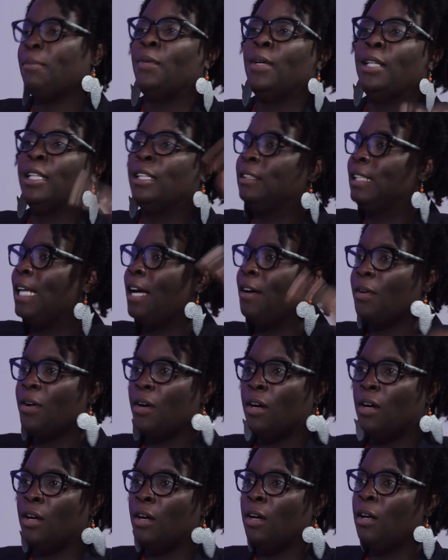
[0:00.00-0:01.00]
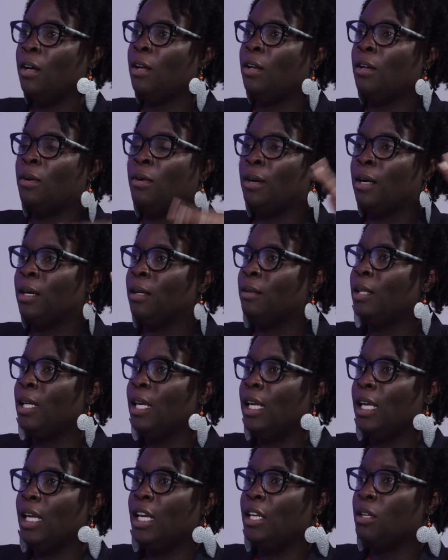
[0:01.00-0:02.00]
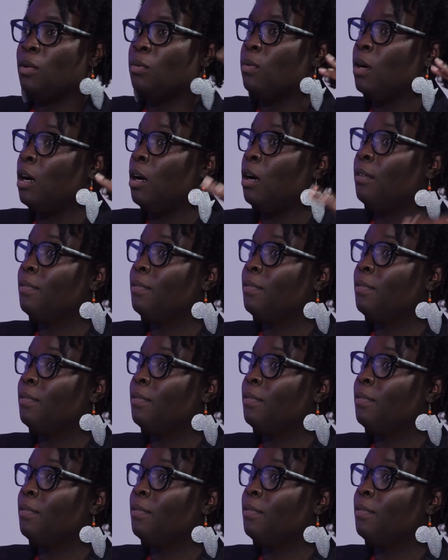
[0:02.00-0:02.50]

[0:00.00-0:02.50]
whether it's alcohol or eating the wrong